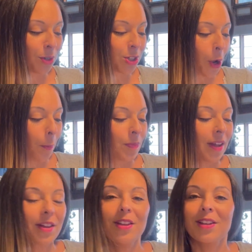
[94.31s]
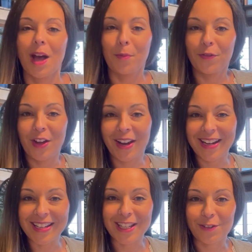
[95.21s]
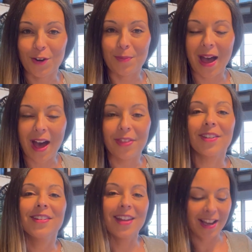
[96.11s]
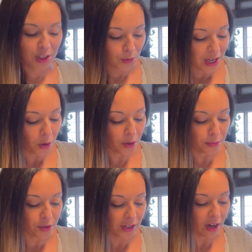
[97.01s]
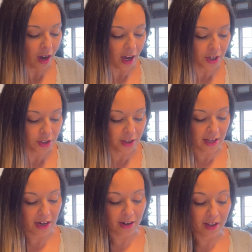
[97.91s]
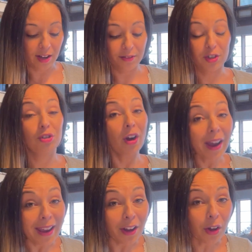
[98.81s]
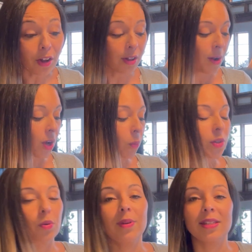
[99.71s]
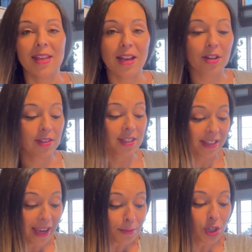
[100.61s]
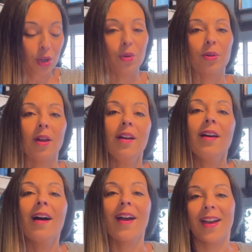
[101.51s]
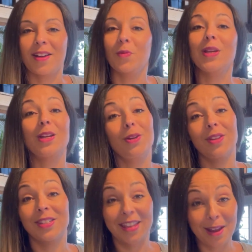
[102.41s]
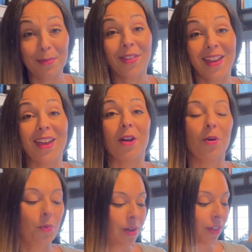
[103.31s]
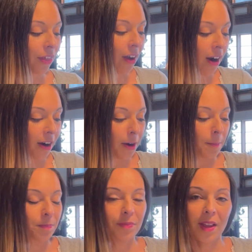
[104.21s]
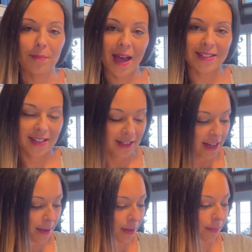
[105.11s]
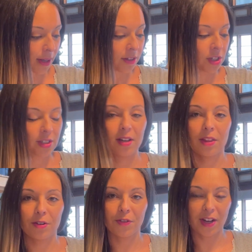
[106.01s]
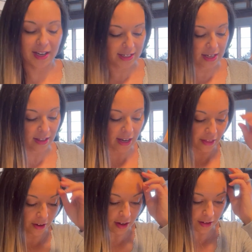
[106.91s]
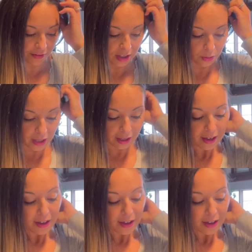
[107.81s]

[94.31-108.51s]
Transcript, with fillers: So a couple fun ideas for math. Next week, we're moving on to the area of a triangle, which we'll be saying to the same tune. And we could do the same thing with our masking tape. But just another fun idea that I thought of this week.